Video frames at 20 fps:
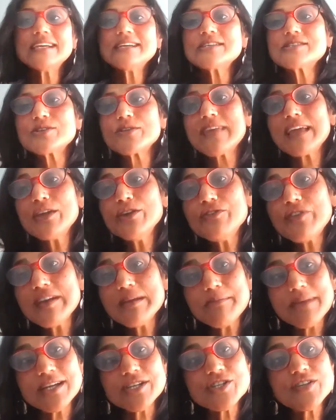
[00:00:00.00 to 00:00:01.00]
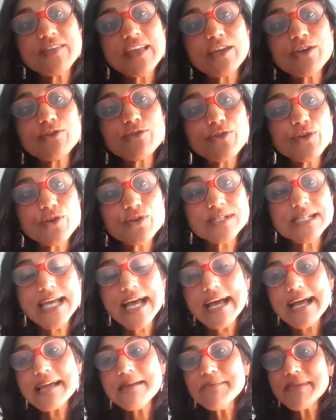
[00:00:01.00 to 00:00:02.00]
So thank you very much. Thank you for your
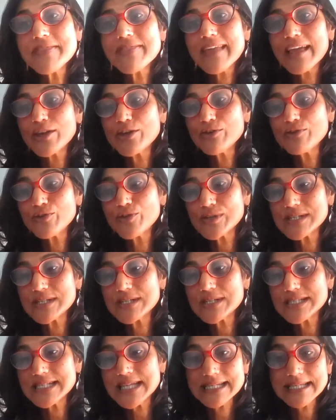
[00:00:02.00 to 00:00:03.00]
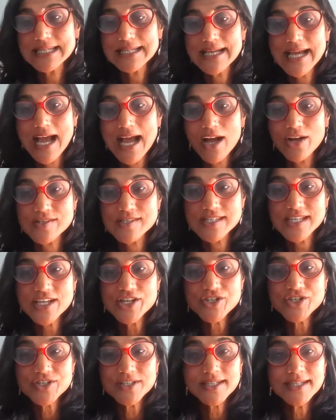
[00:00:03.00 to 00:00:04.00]
time and thank you for attending our
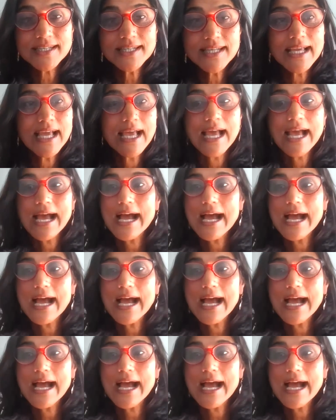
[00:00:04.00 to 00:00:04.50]
session.